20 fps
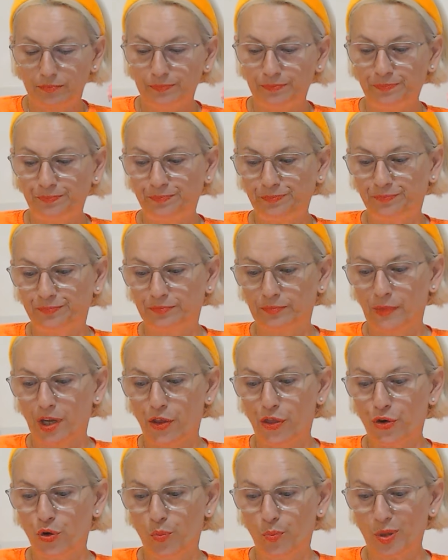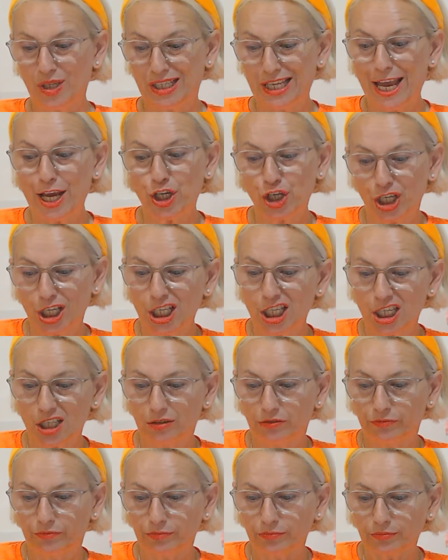through possessions.
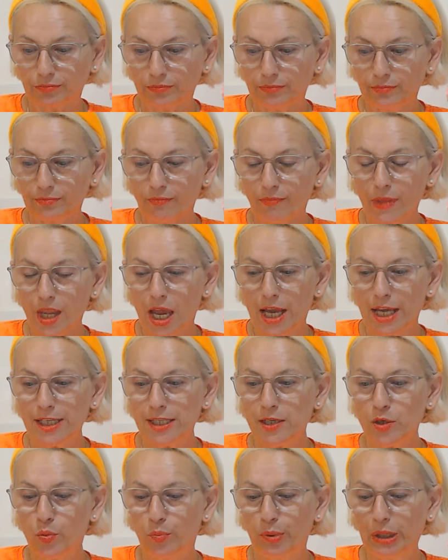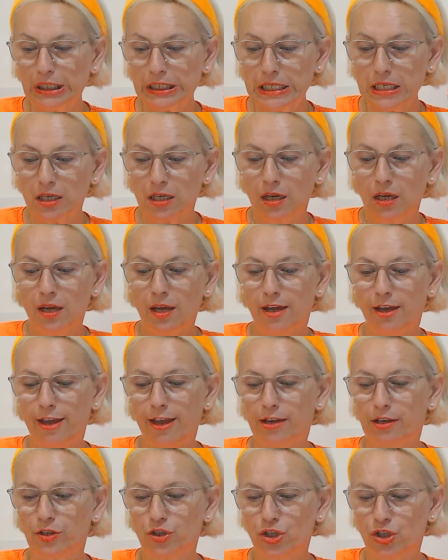I see you building
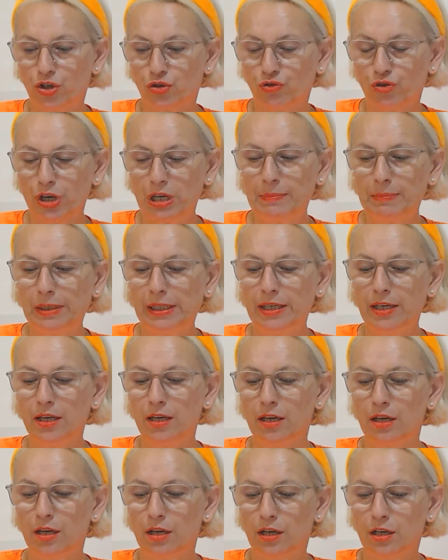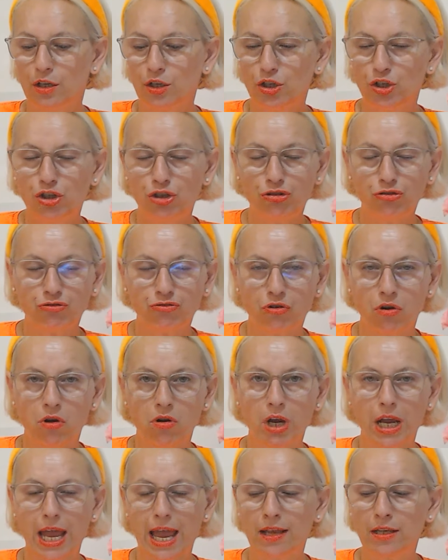extremely strong
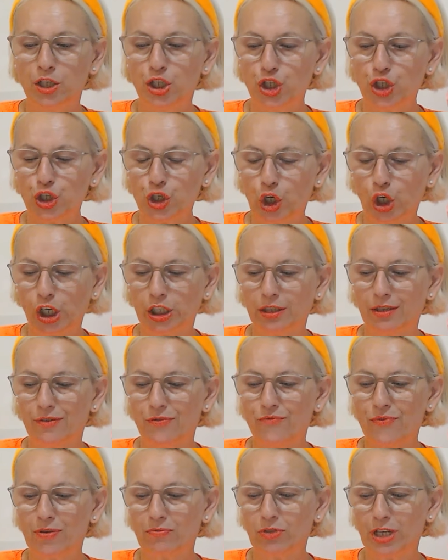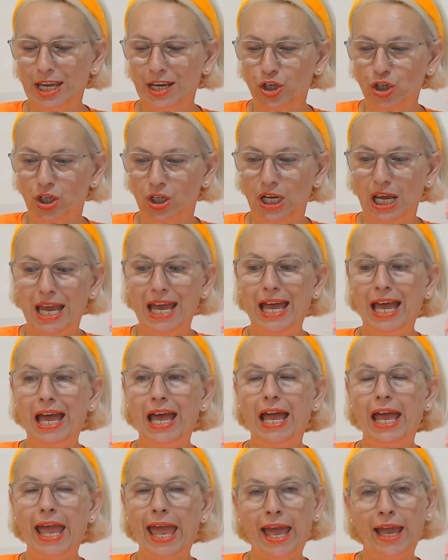and solid foundation.
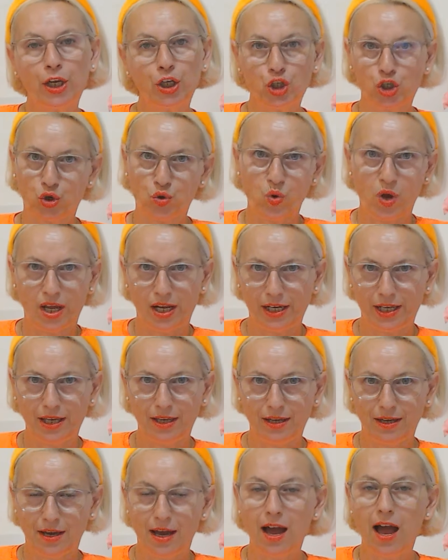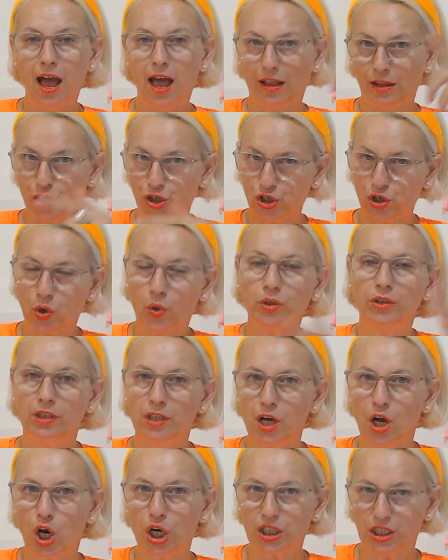Actually, I'll show you the
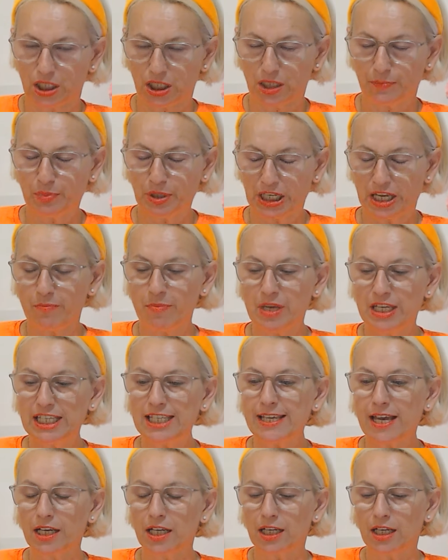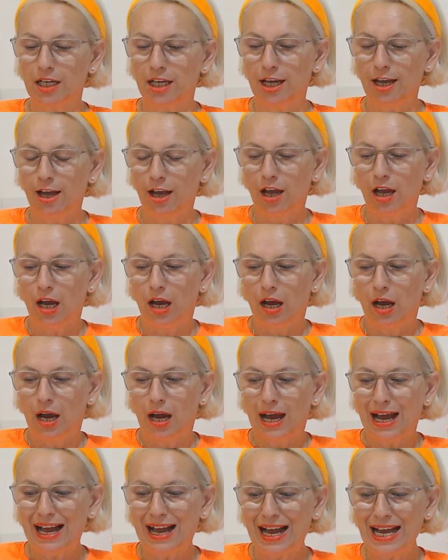card, but give me a sec.
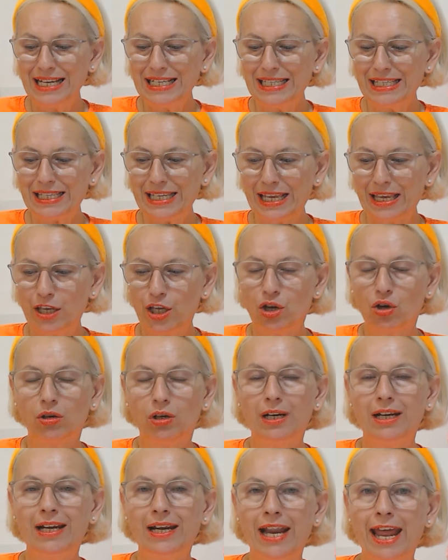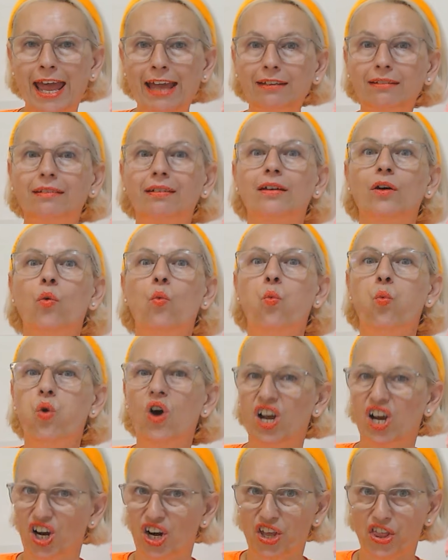I see your net
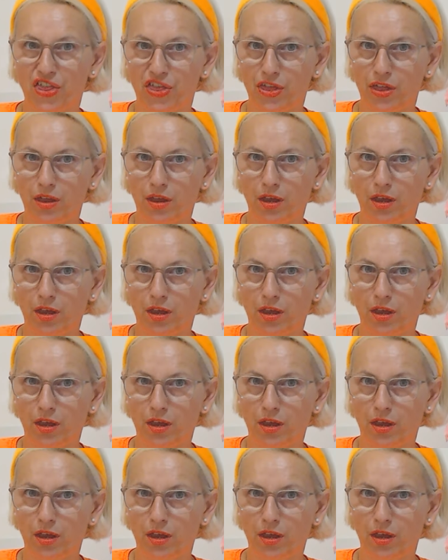worth